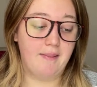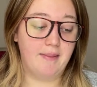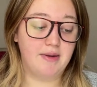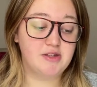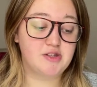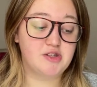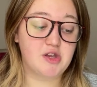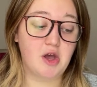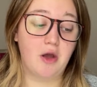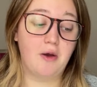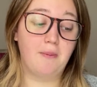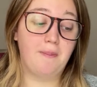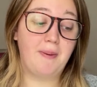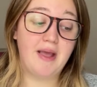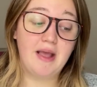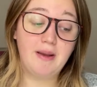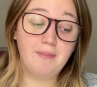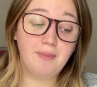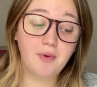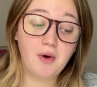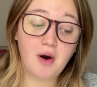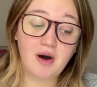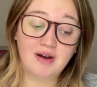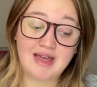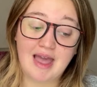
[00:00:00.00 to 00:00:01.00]
So
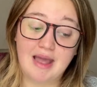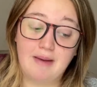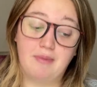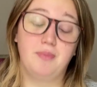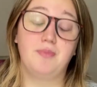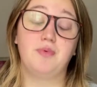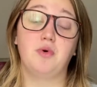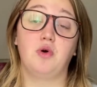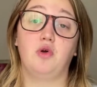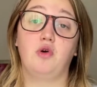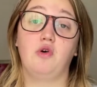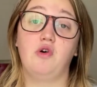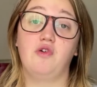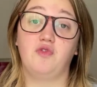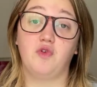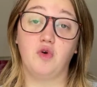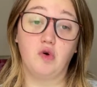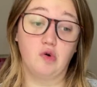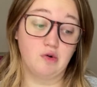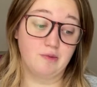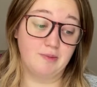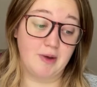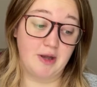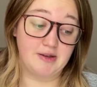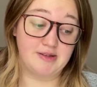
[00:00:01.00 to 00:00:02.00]
people are capable of
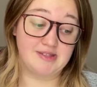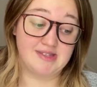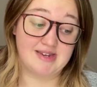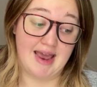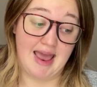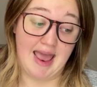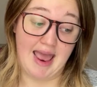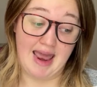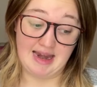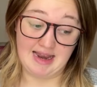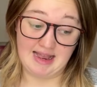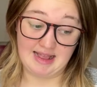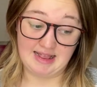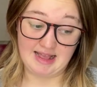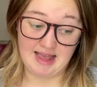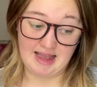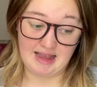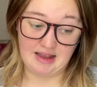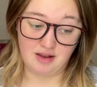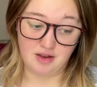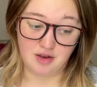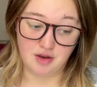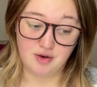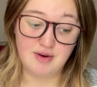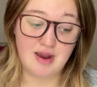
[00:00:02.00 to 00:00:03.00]
almost
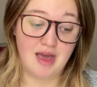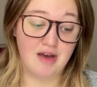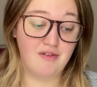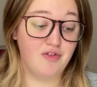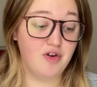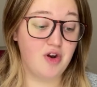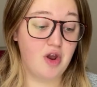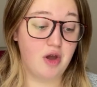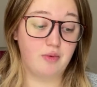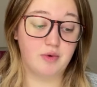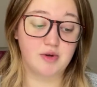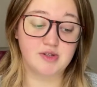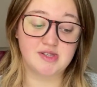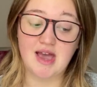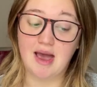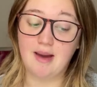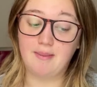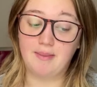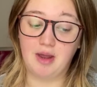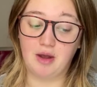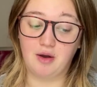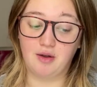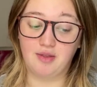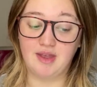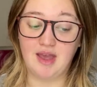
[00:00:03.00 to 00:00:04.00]
anything. You never know what's
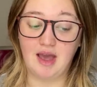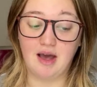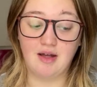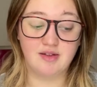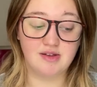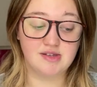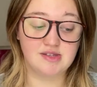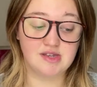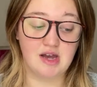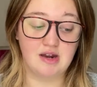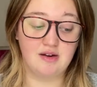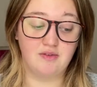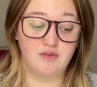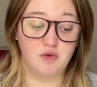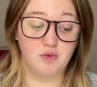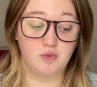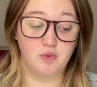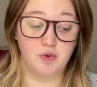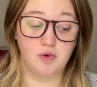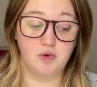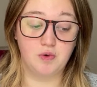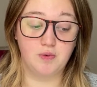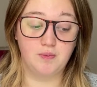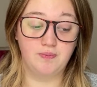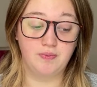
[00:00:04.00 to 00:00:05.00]
happening on the other side of the
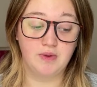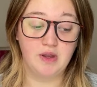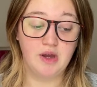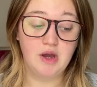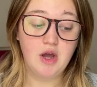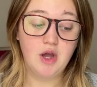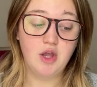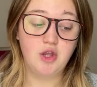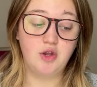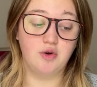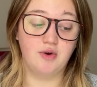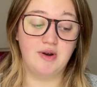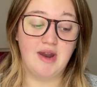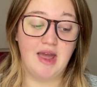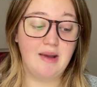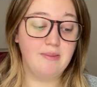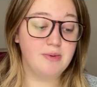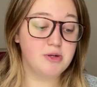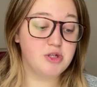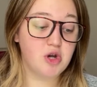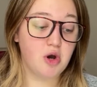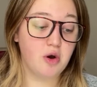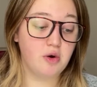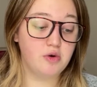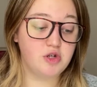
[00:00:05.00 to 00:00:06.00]
wall. Your neighbour
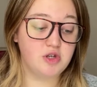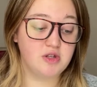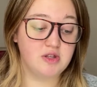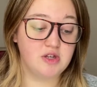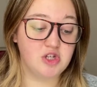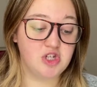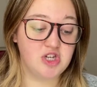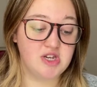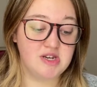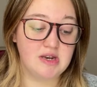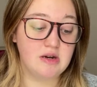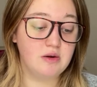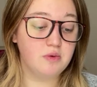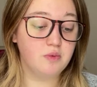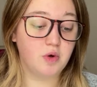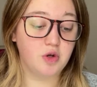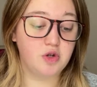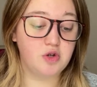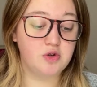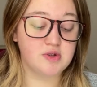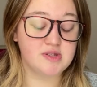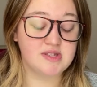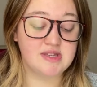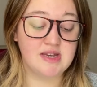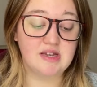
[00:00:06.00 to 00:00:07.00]
told you that she didn't want
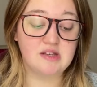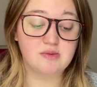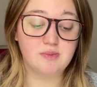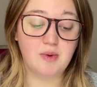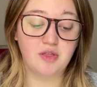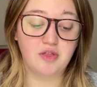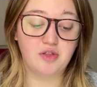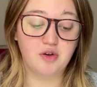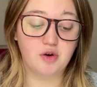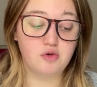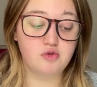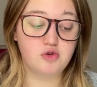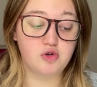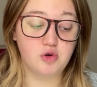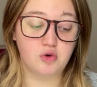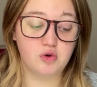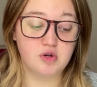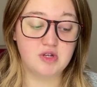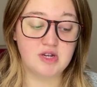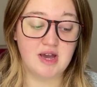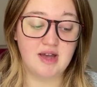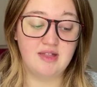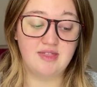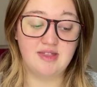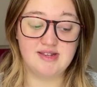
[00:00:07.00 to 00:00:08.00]
your six-month-old
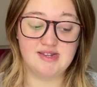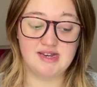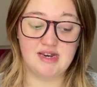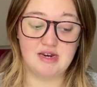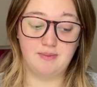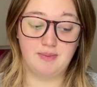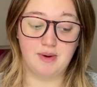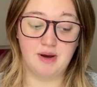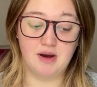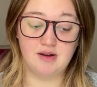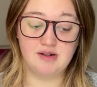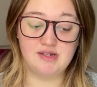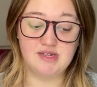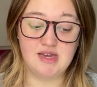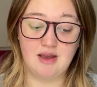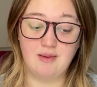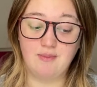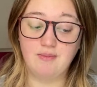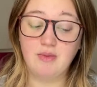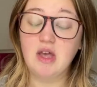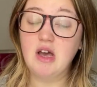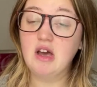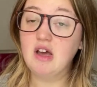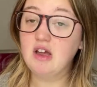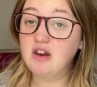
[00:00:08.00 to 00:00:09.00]
daughter at the dinner party.
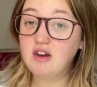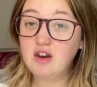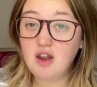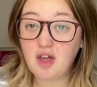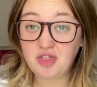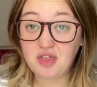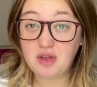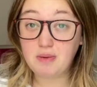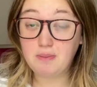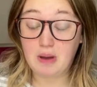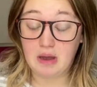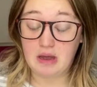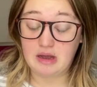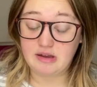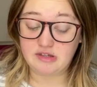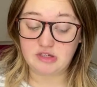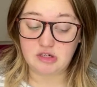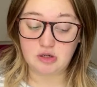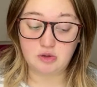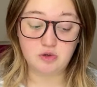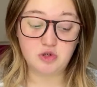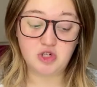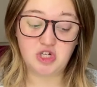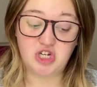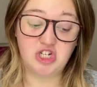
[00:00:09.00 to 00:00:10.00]
Nothing
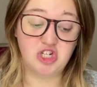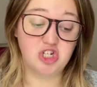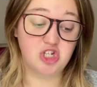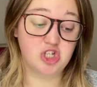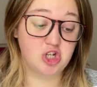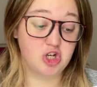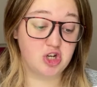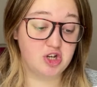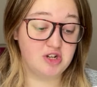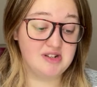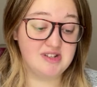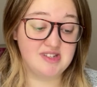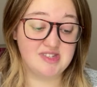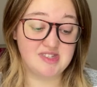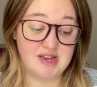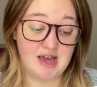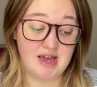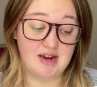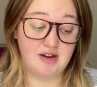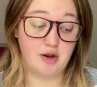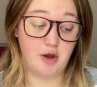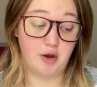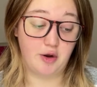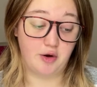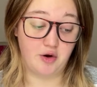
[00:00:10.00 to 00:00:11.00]
personal, she just couldn't
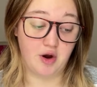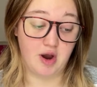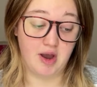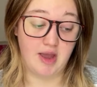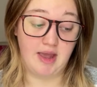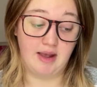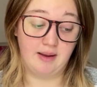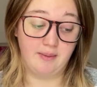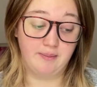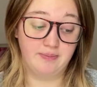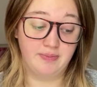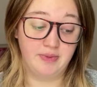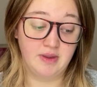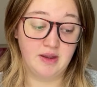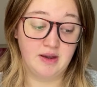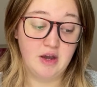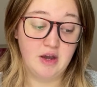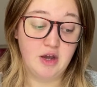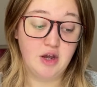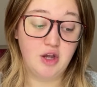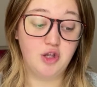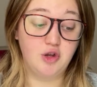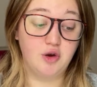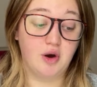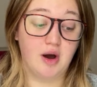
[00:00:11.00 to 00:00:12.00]
stand her crying.
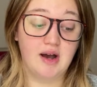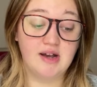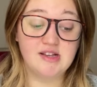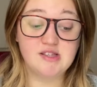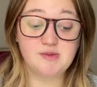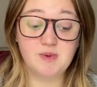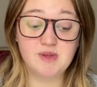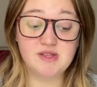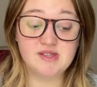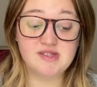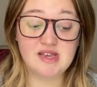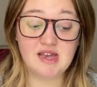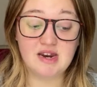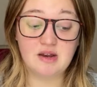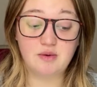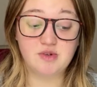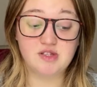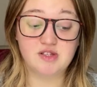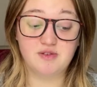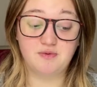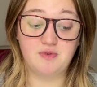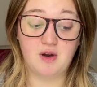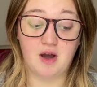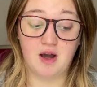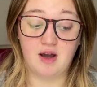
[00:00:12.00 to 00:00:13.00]
Your husband said it
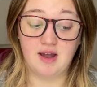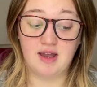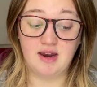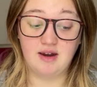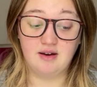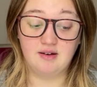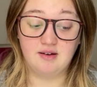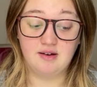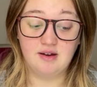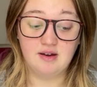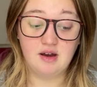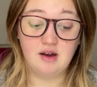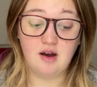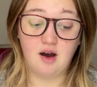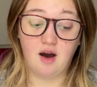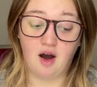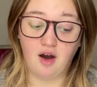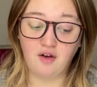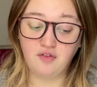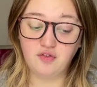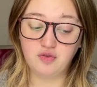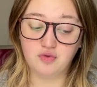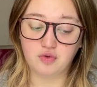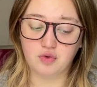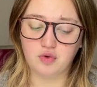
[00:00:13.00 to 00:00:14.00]
was fine.
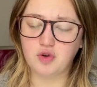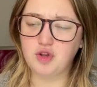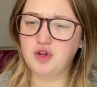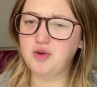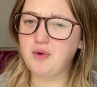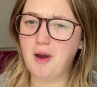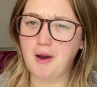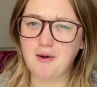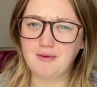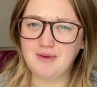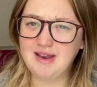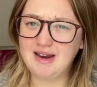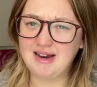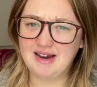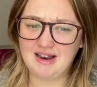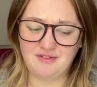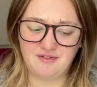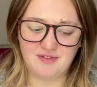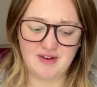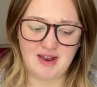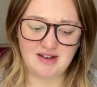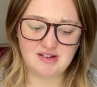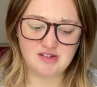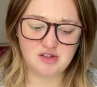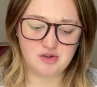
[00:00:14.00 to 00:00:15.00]
After all, you only live
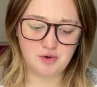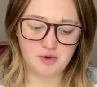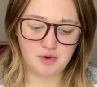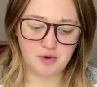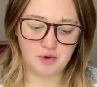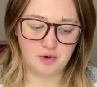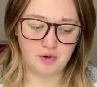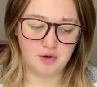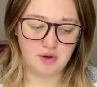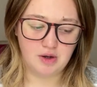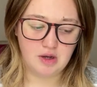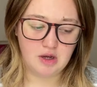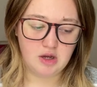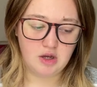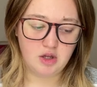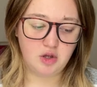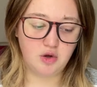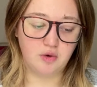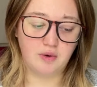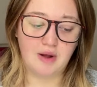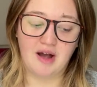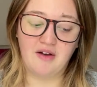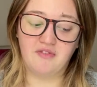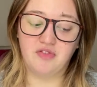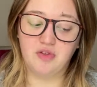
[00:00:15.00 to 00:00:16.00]
next door.
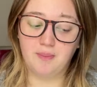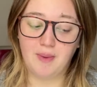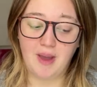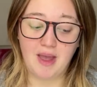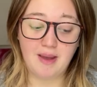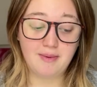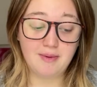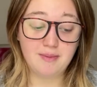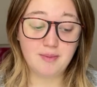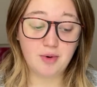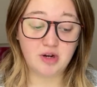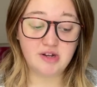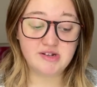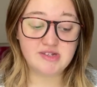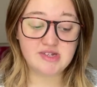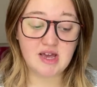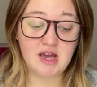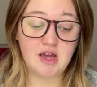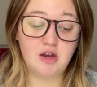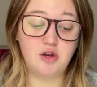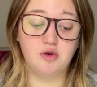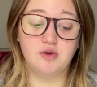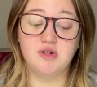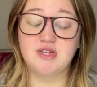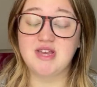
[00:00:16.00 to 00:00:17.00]
You'll have the baby monitor
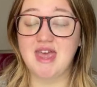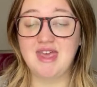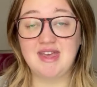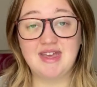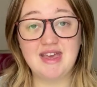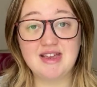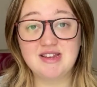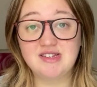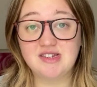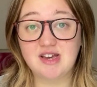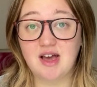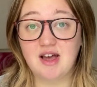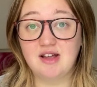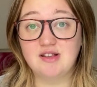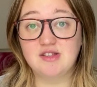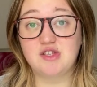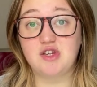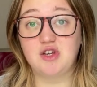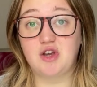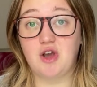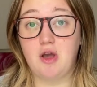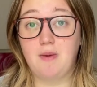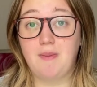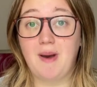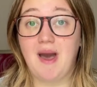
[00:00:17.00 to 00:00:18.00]
and you'll take it in turns to
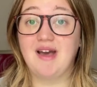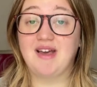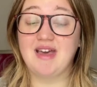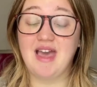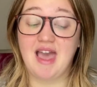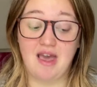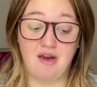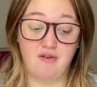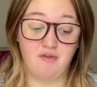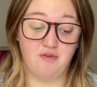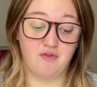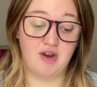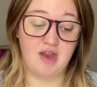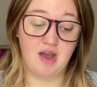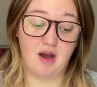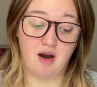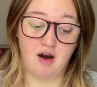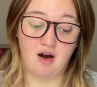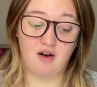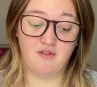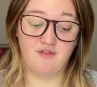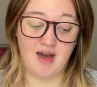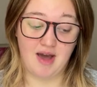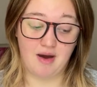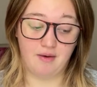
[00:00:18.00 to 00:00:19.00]
go back every
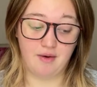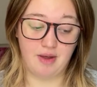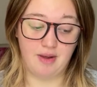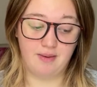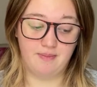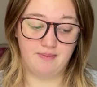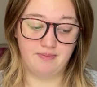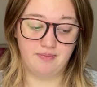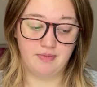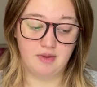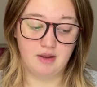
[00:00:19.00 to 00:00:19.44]
half hour.